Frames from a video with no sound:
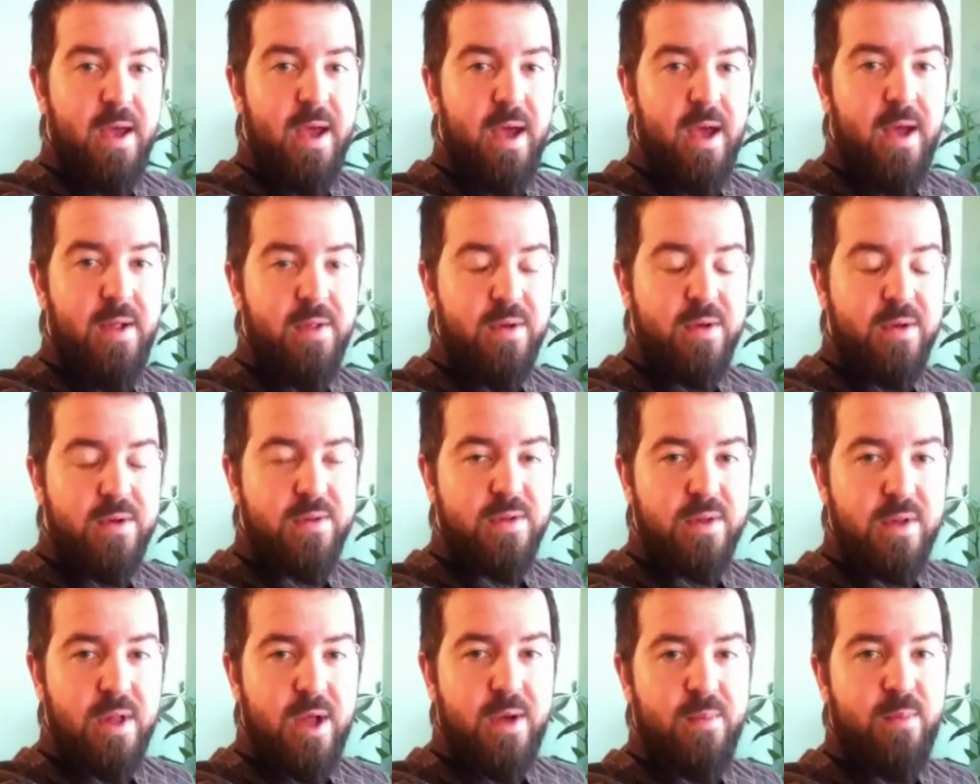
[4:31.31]

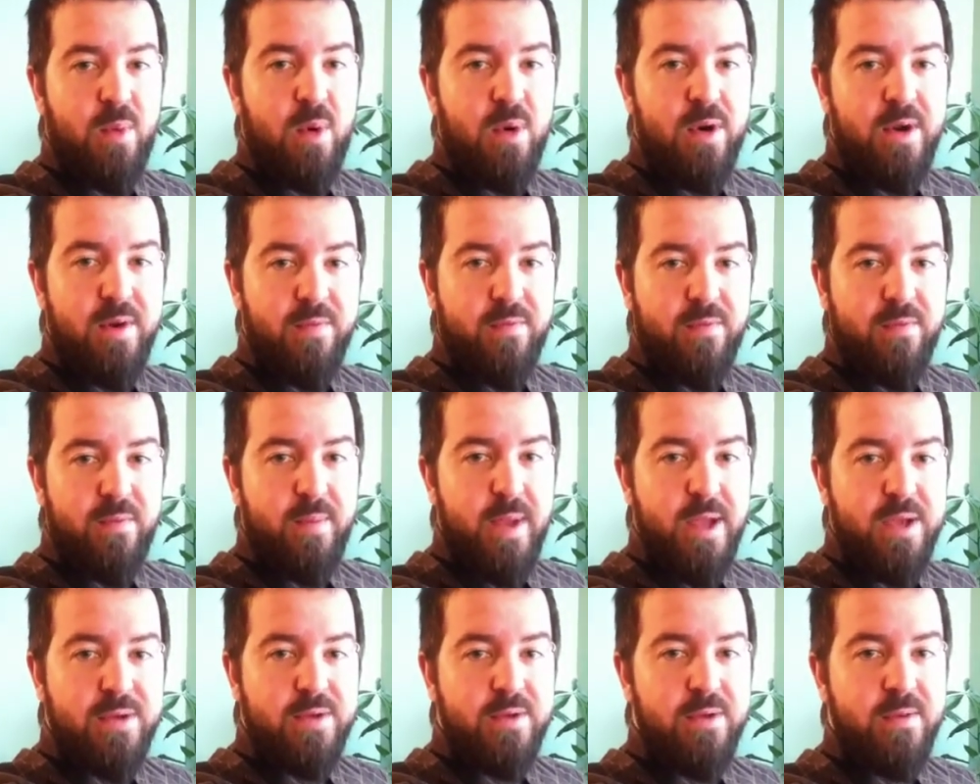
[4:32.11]
There's a lot more
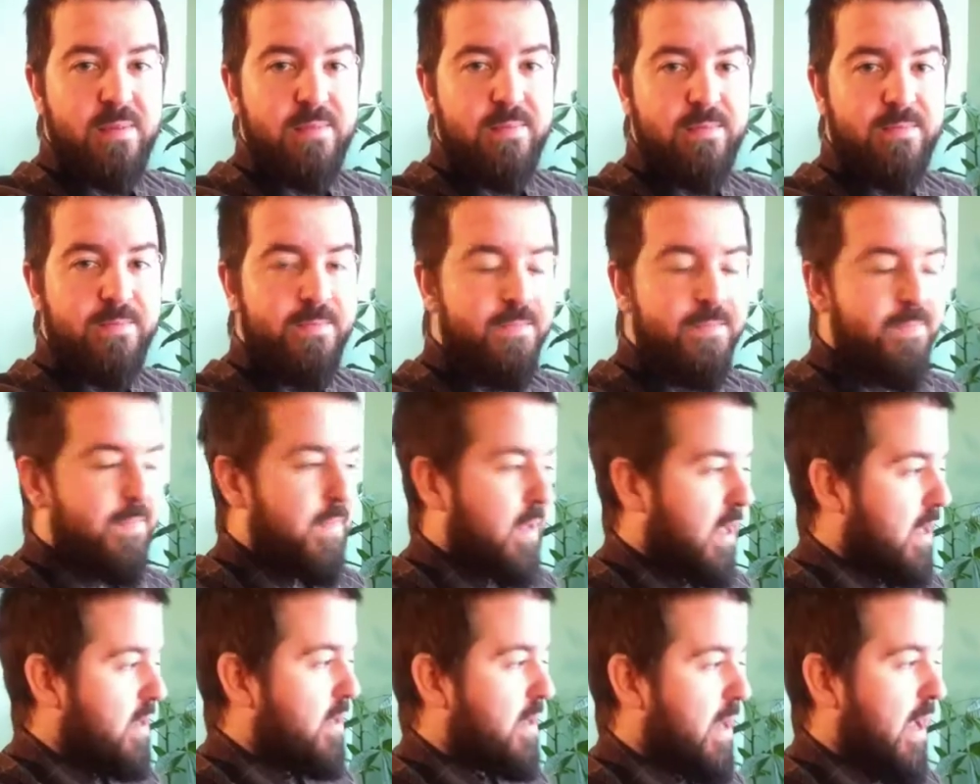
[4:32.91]
information
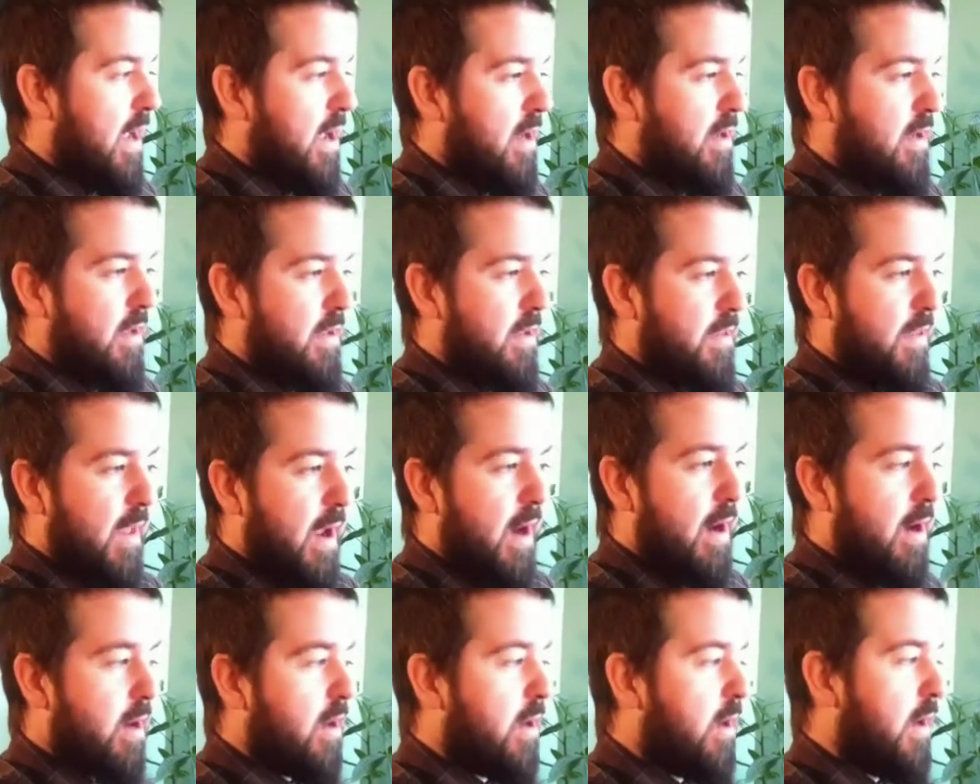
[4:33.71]
contained in
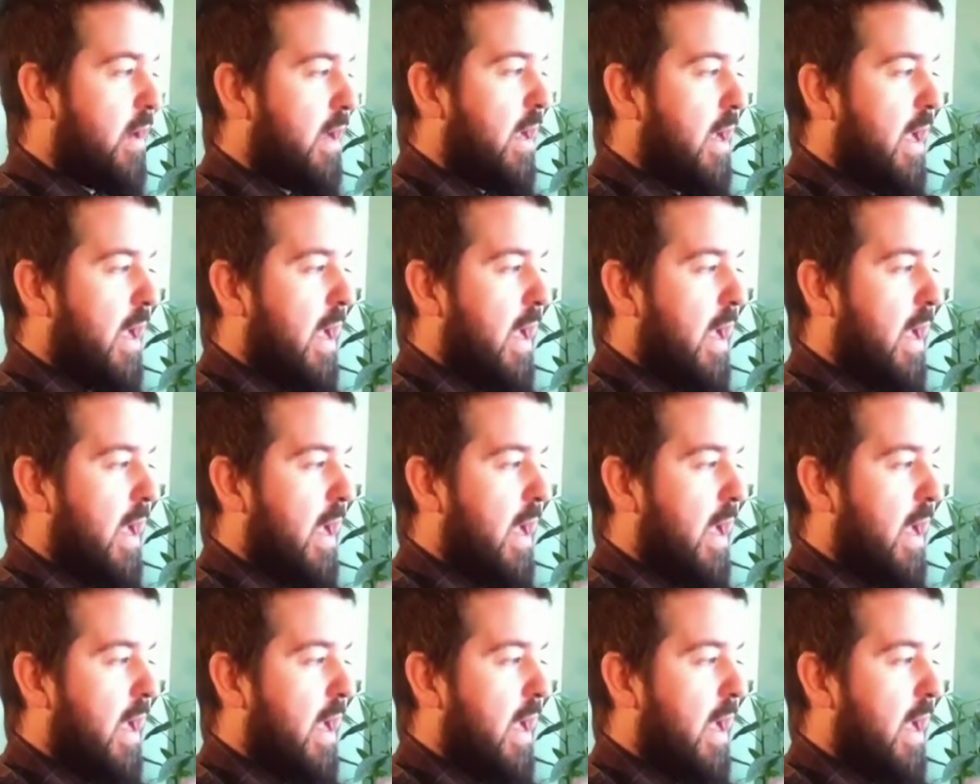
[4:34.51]
there,